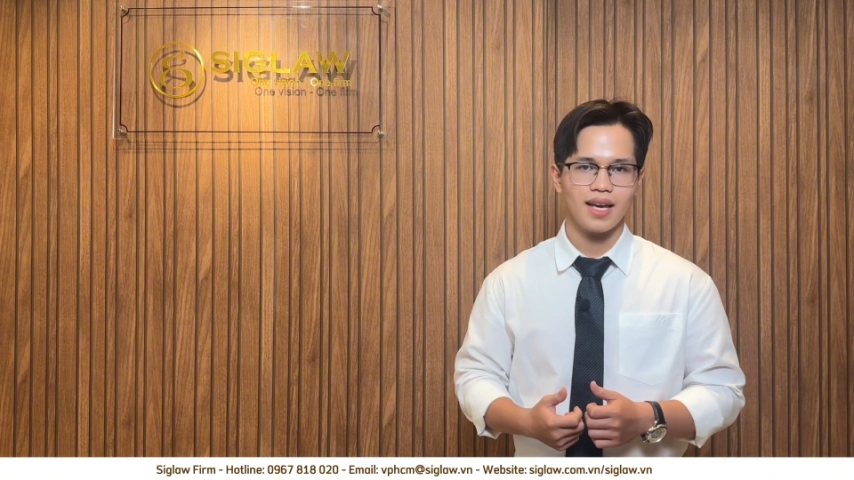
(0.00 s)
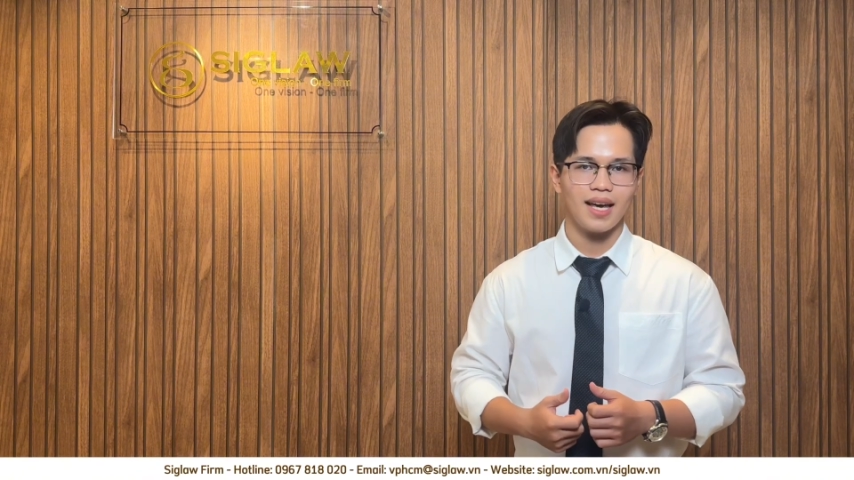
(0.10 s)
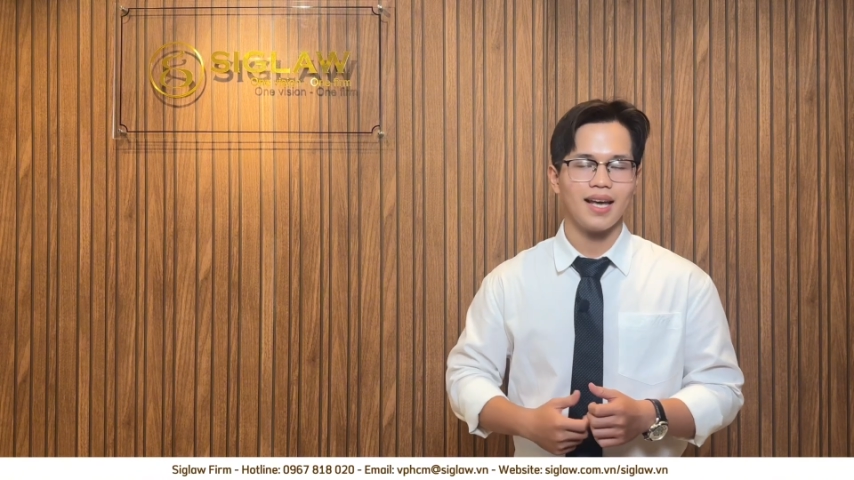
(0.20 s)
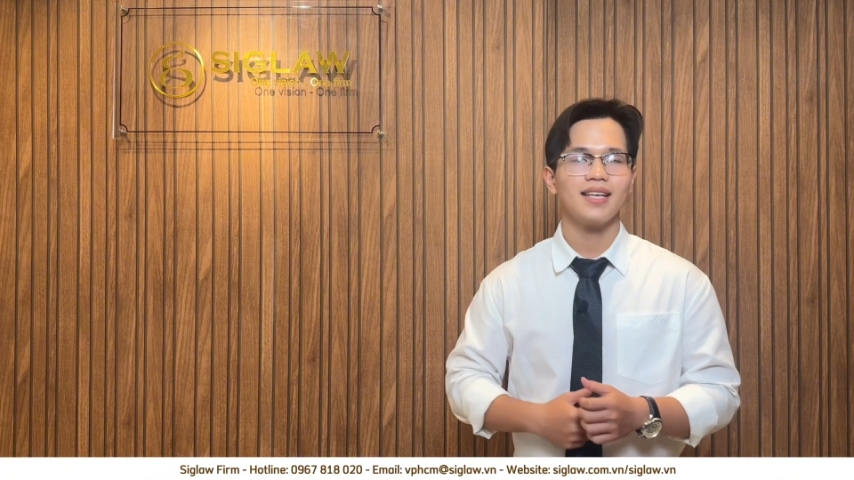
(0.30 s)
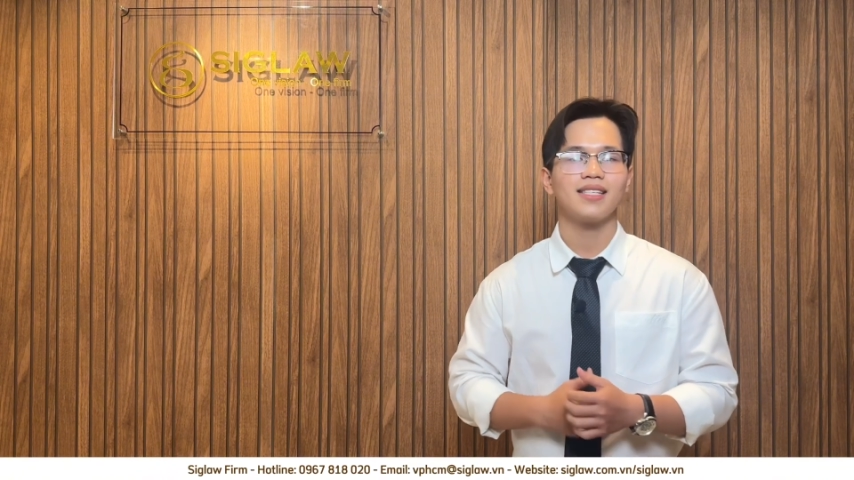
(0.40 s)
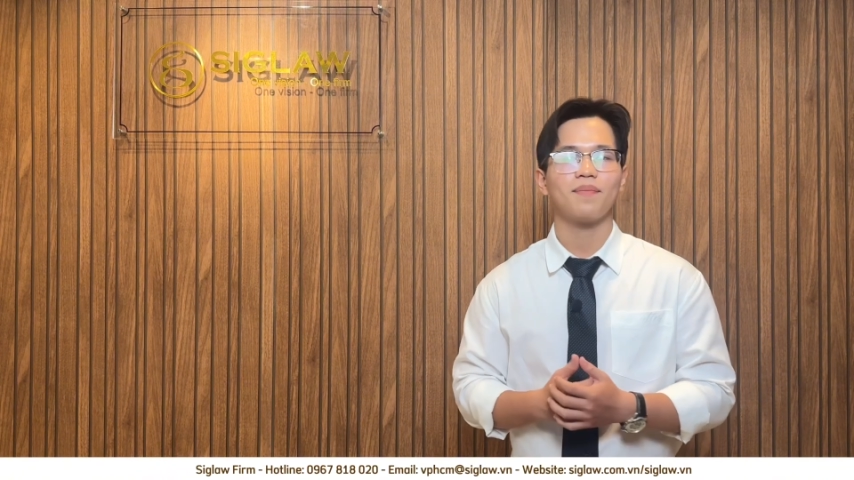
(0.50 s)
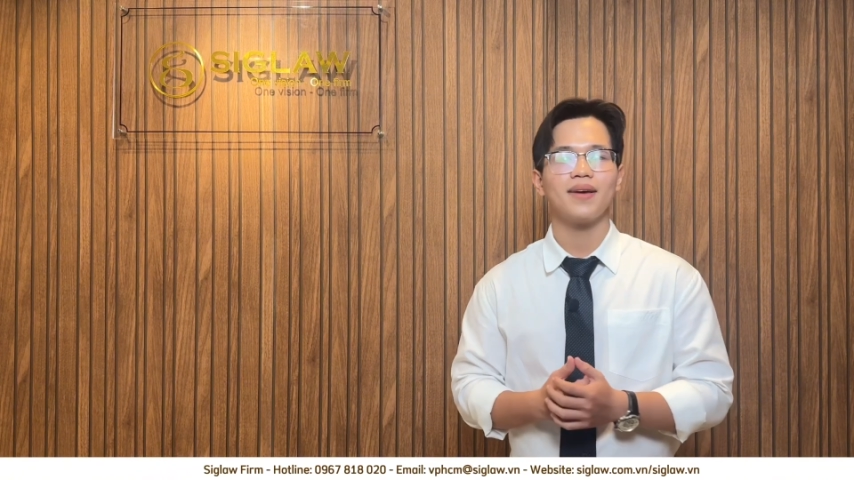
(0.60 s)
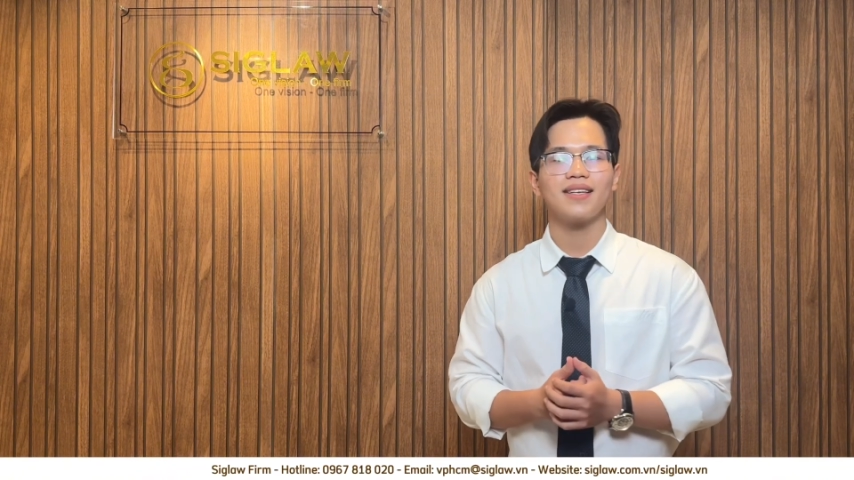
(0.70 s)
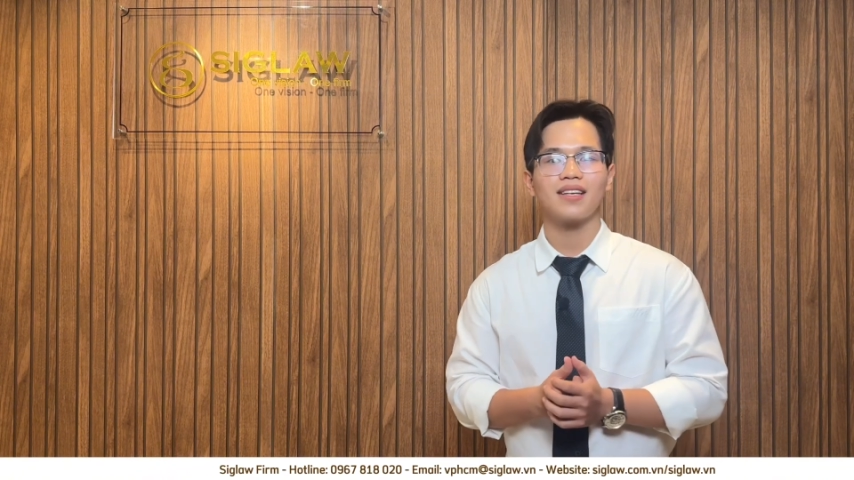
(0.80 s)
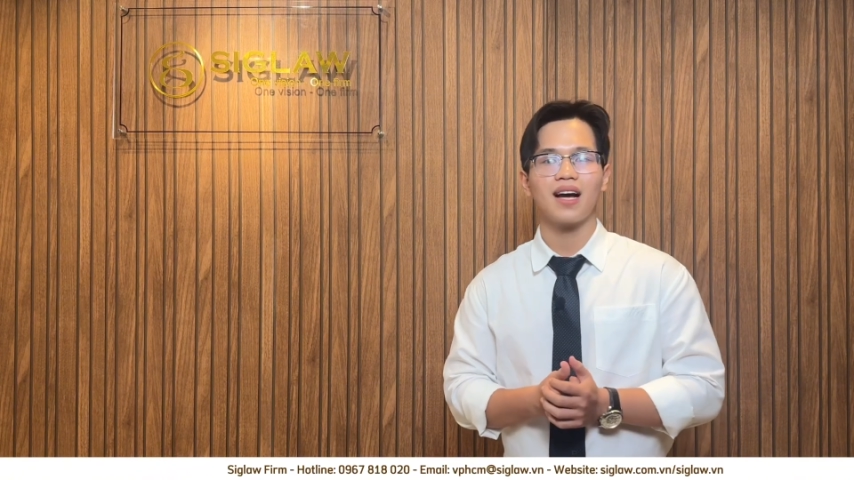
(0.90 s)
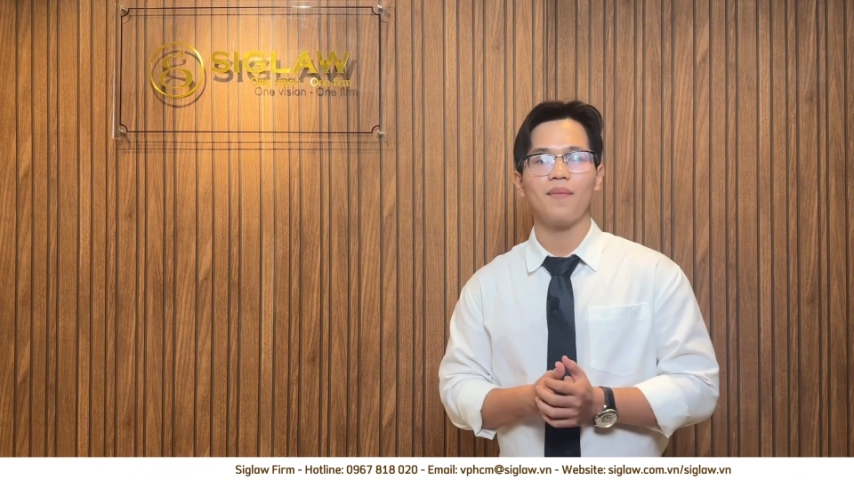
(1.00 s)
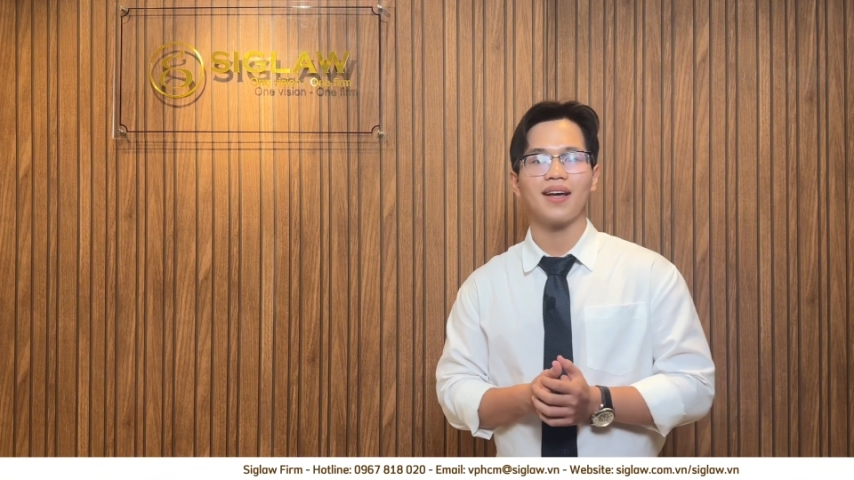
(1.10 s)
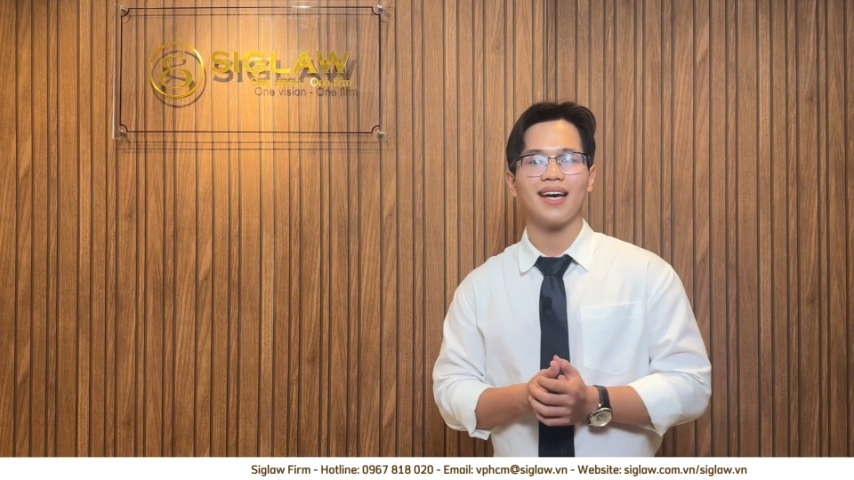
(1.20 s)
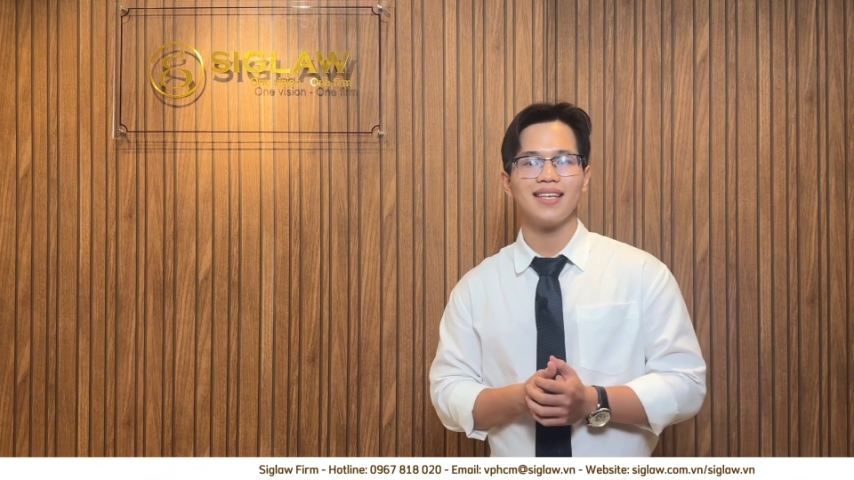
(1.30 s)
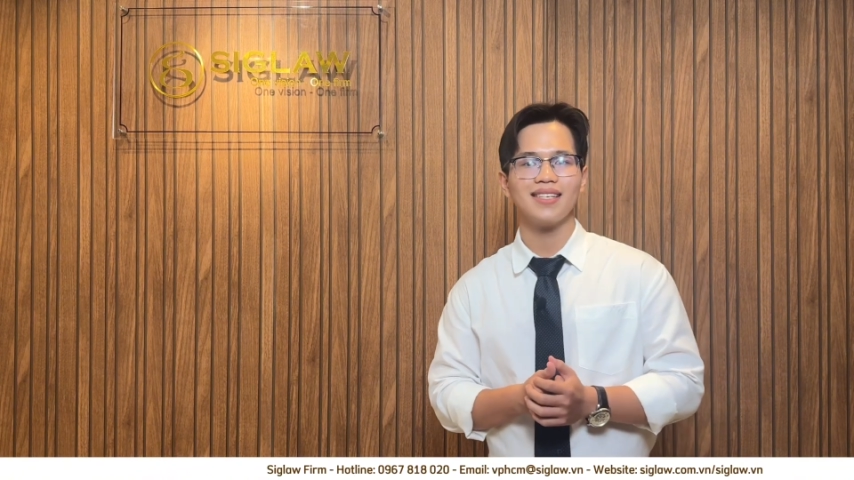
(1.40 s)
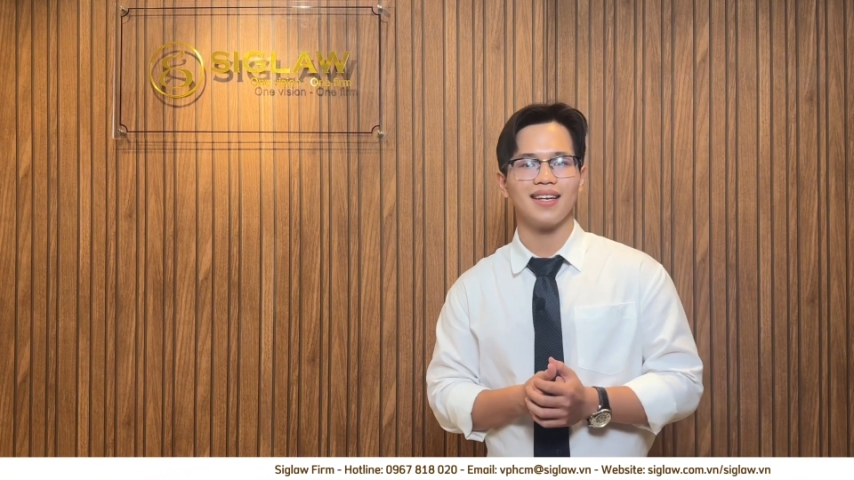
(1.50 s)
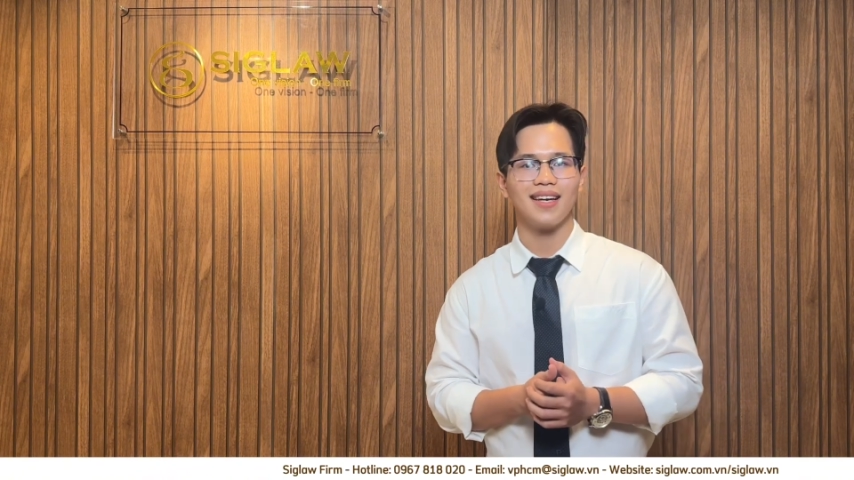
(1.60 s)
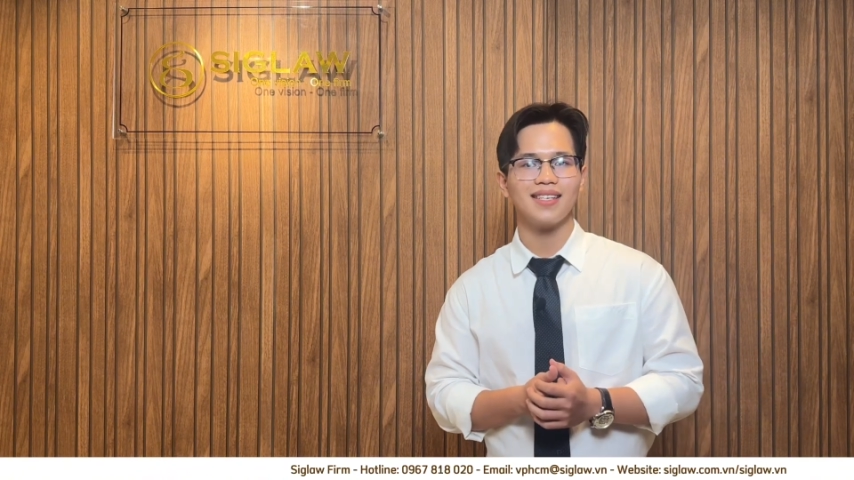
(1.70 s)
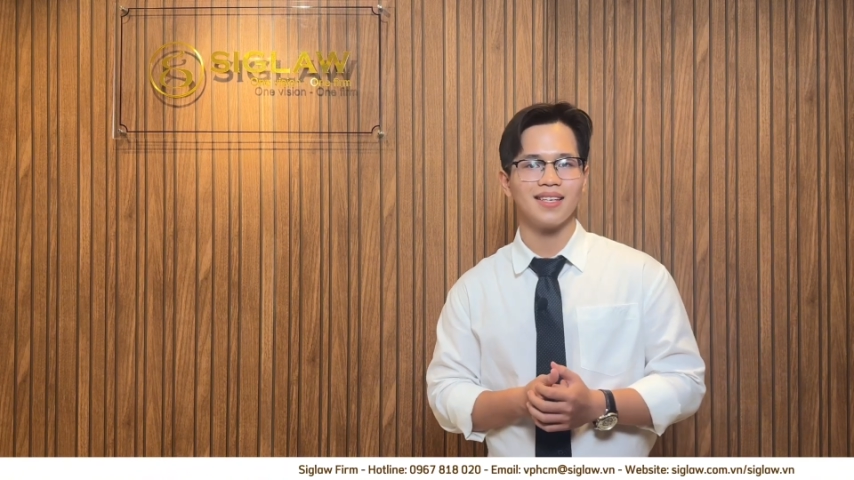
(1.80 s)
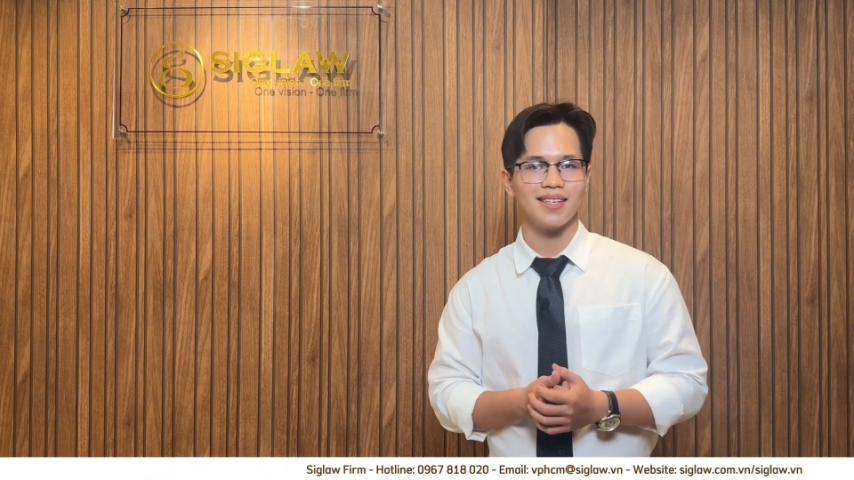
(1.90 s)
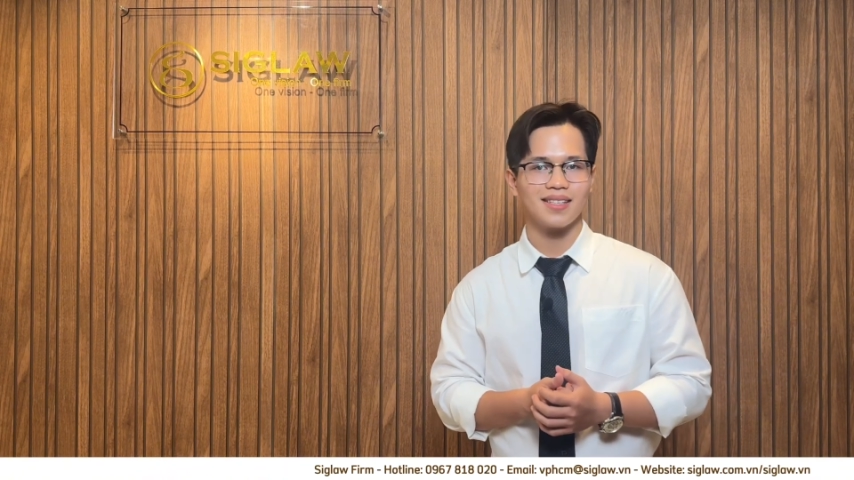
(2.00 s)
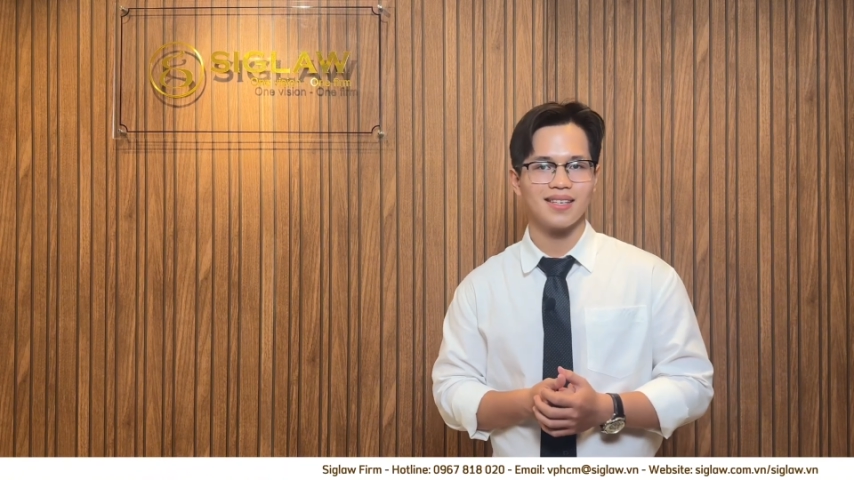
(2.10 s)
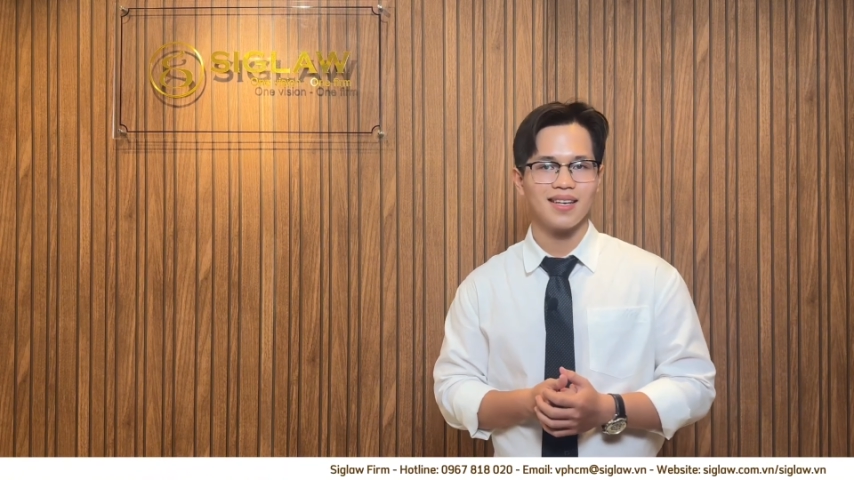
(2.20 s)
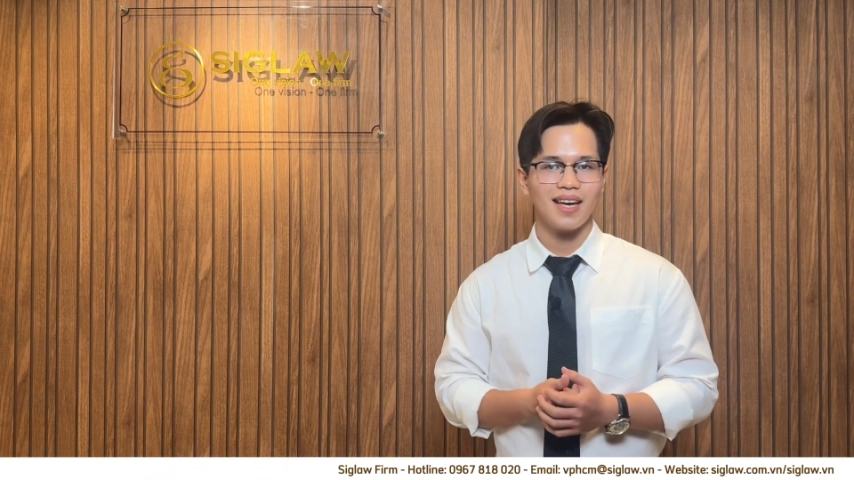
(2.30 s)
It is a bit complicated, isn't it?